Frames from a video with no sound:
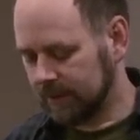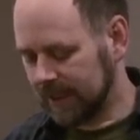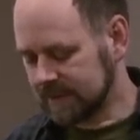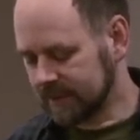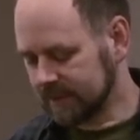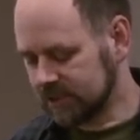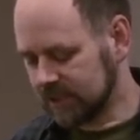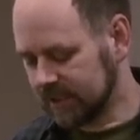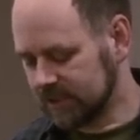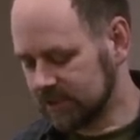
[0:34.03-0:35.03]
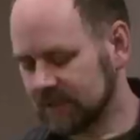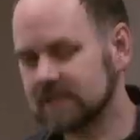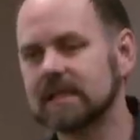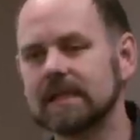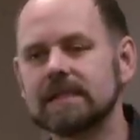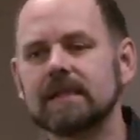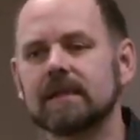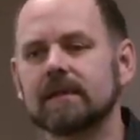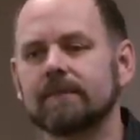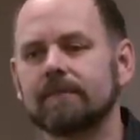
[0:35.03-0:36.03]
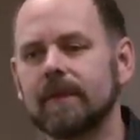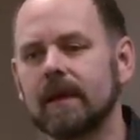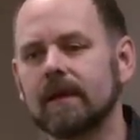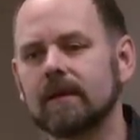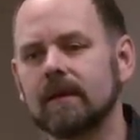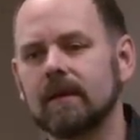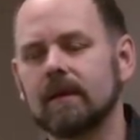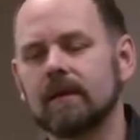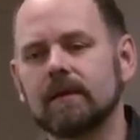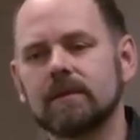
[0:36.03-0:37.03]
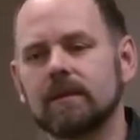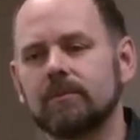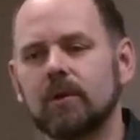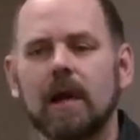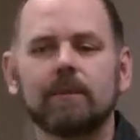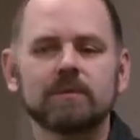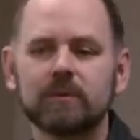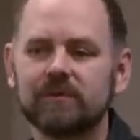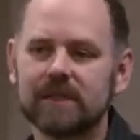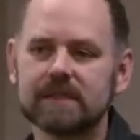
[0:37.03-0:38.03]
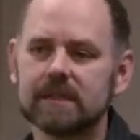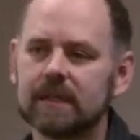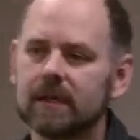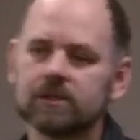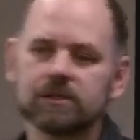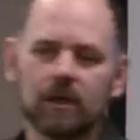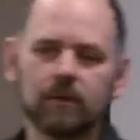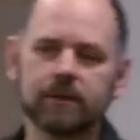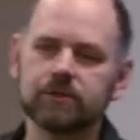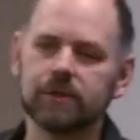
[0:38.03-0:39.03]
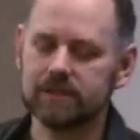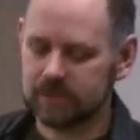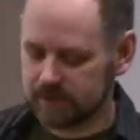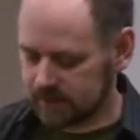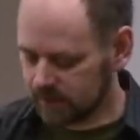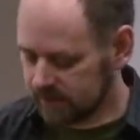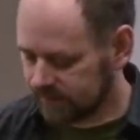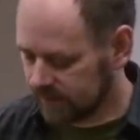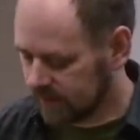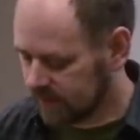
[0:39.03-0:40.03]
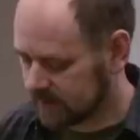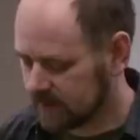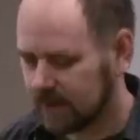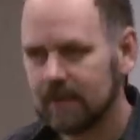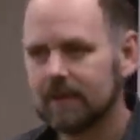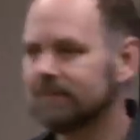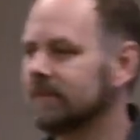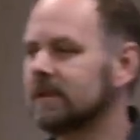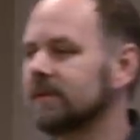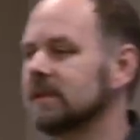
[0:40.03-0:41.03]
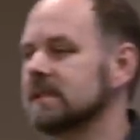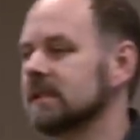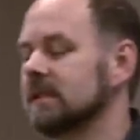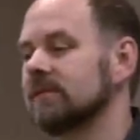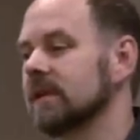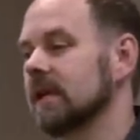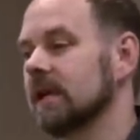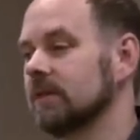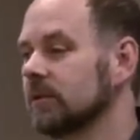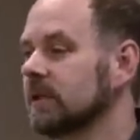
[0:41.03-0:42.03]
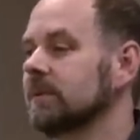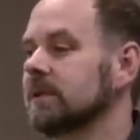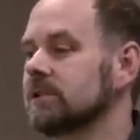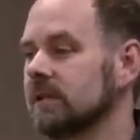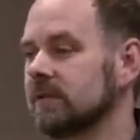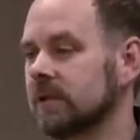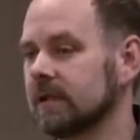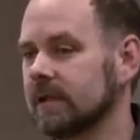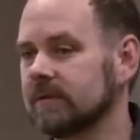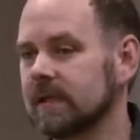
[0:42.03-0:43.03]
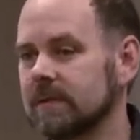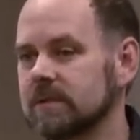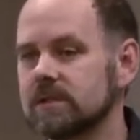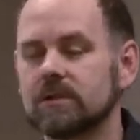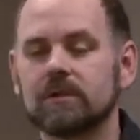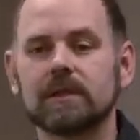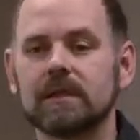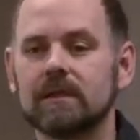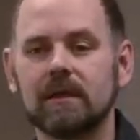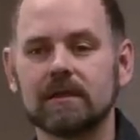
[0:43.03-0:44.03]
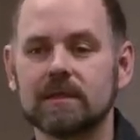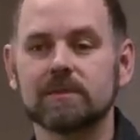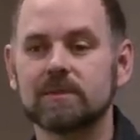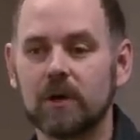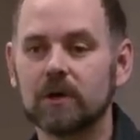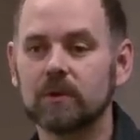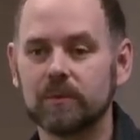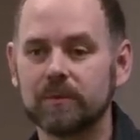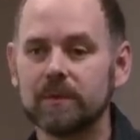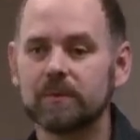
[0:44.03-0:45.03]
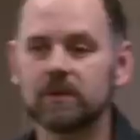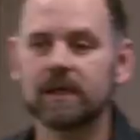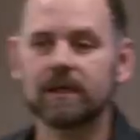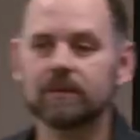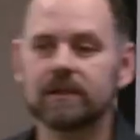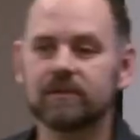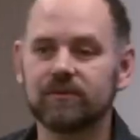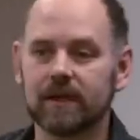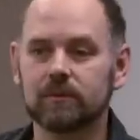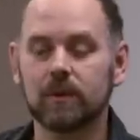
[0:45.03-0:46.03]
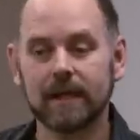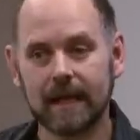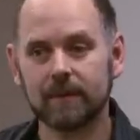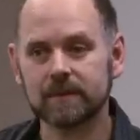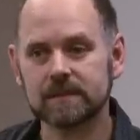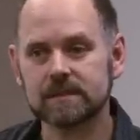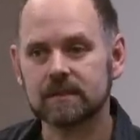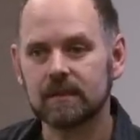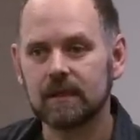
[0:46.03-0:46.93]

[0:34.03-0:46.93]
basically challenging this idea that the problems we face today are so entrenched and so difficult, nothing significant can really be achieved in our lifetimes, and certainly some small group of people can't really affect what happens.